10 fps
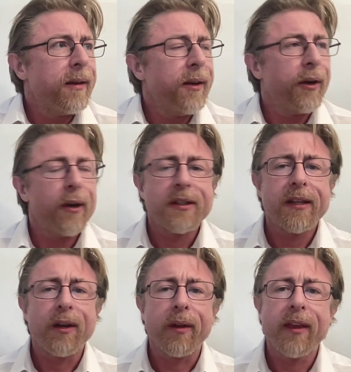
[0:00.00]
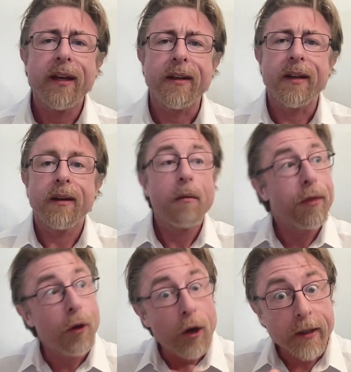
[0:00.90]
You know, it's not authentic.
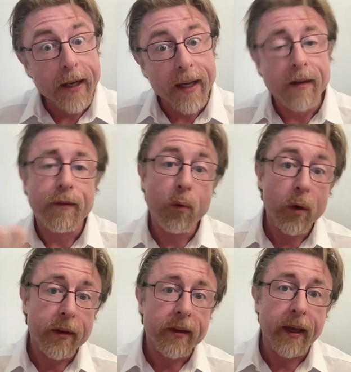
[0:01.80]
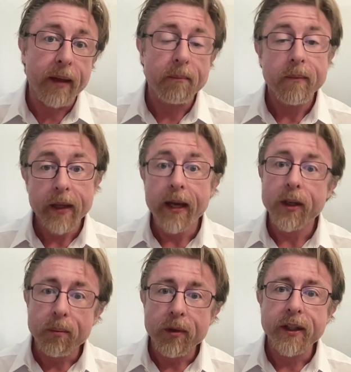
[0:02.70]
Third date, fourth date, yeah,
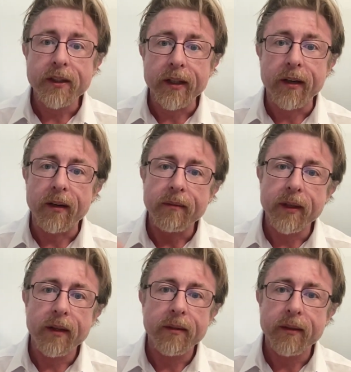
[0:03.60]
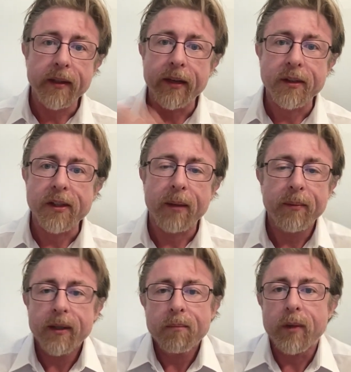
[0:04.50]
you appreciate her. You know, get her
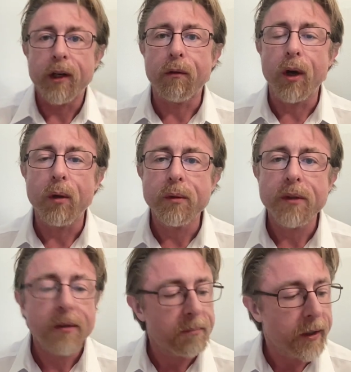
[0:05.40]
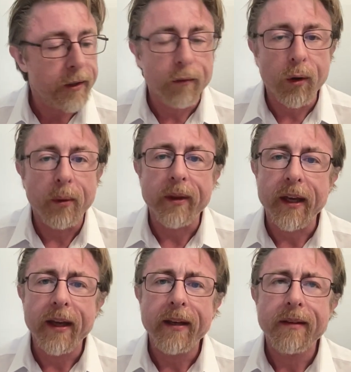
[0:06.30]
something, bring a rose. Nothing wrong with
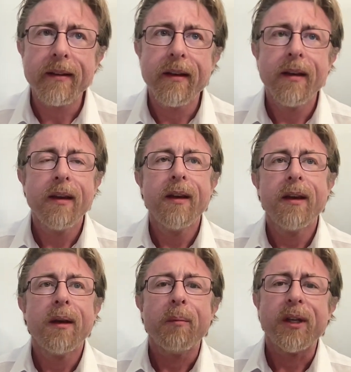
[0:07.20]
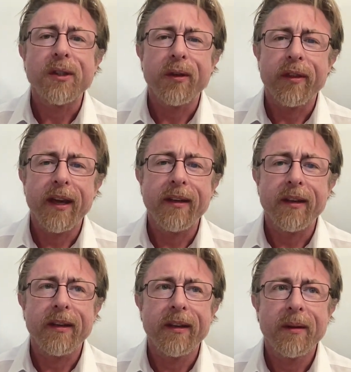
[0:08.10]
that. But it's
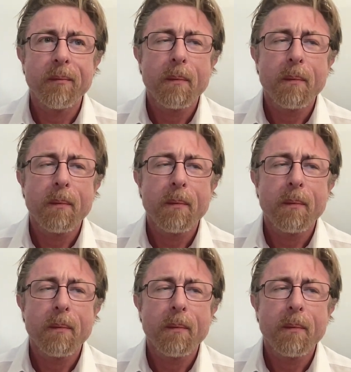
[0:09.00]
authentic.